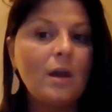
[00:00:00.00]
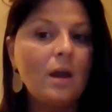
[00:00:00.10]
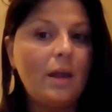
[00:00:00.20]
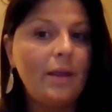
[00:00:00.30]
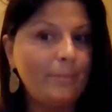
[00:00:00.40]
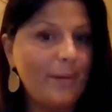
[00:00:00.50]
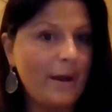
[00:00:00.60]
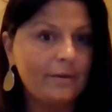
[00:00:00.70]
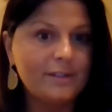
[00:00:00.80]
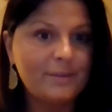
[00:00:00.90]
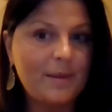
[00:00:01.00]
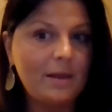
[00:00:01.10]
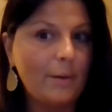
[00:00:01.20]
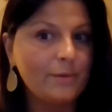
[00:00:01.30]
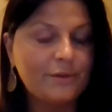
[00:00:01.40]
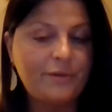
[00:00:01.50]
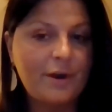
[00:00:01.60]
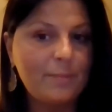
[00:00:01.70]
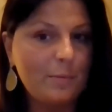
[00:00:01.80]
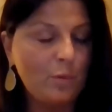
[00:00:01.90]
embarrassment. I was
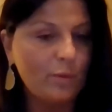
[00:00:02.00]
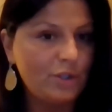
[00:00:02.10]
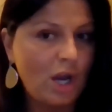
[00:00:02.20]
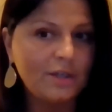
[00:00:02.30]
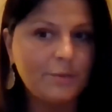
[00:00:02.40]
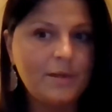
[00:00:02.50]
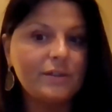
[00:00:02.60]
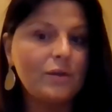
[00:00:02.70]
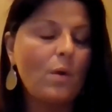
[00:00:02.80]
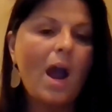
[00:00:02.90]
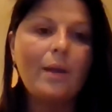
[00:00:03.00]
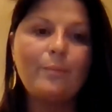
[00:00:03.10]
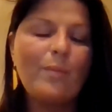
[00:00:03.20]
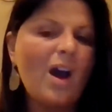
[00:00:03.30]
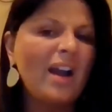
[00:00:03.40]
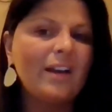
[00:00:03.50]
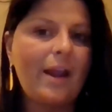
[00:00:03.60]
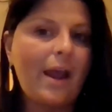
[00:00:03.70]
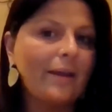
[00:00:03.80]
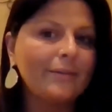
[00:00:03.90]
afraid people would judge me. So I didn't
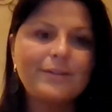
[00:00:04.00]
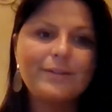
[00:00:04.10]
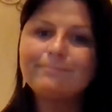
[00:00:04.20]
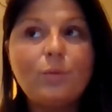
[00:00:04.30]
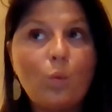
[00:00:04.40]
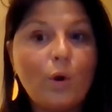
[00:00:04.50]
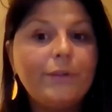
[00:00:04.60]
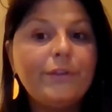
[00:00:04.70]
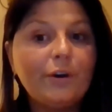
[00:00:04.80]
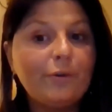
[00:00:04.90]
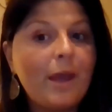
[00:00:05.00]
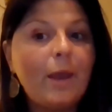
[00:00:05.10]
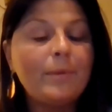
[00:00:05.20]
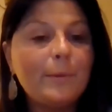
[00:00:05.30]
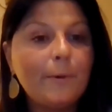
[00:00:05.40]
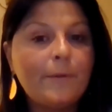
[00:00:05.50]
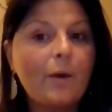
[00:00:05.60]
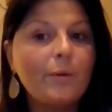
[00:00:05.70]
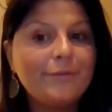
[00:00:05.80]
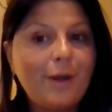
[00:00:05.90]
ask. Would there have been people that
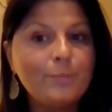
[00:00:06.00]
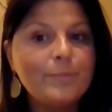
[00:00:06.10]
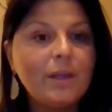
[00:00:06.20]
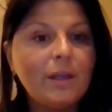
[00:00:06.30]
would have helped me?